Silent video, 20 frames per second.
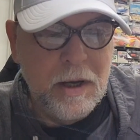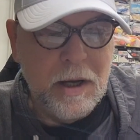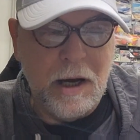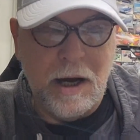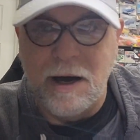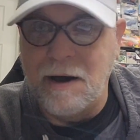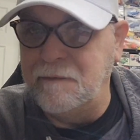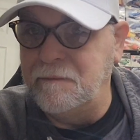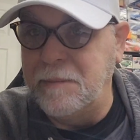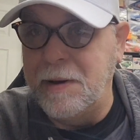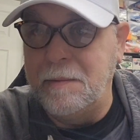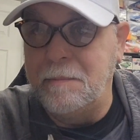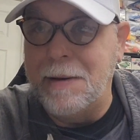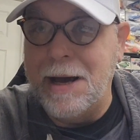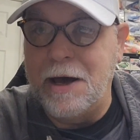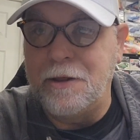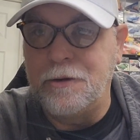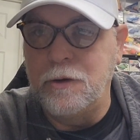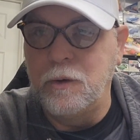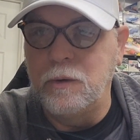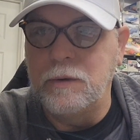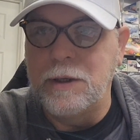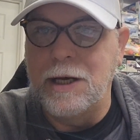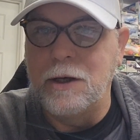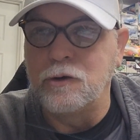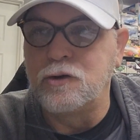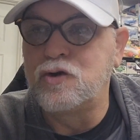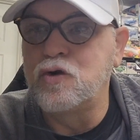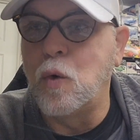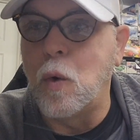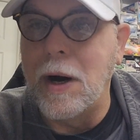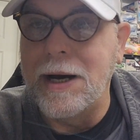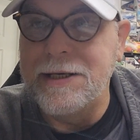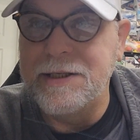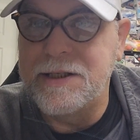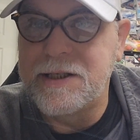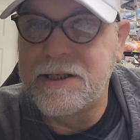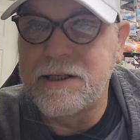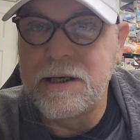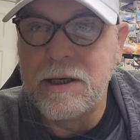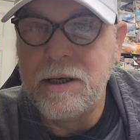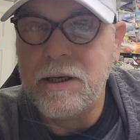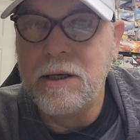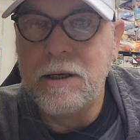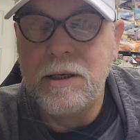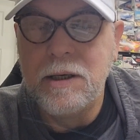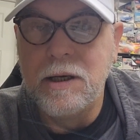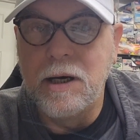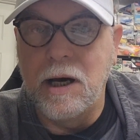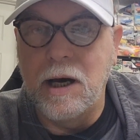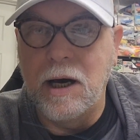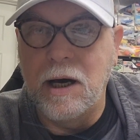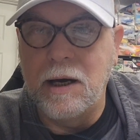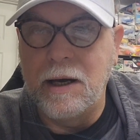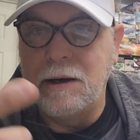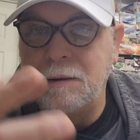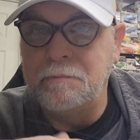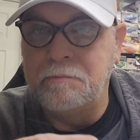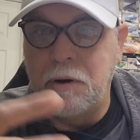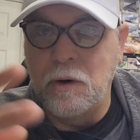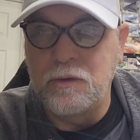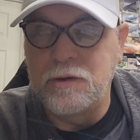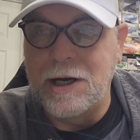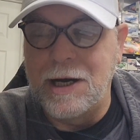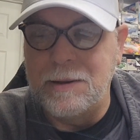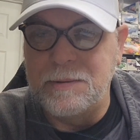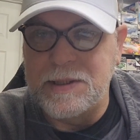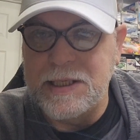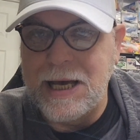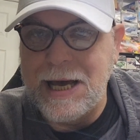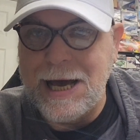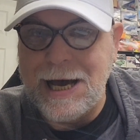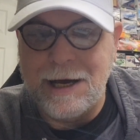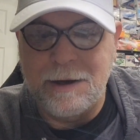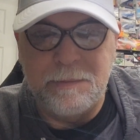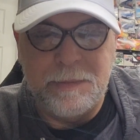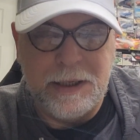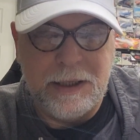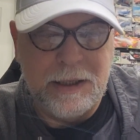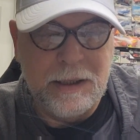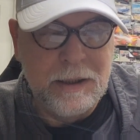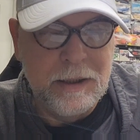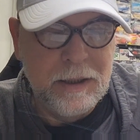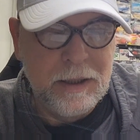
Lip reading: I've met Matthew now twice, both times at Acme.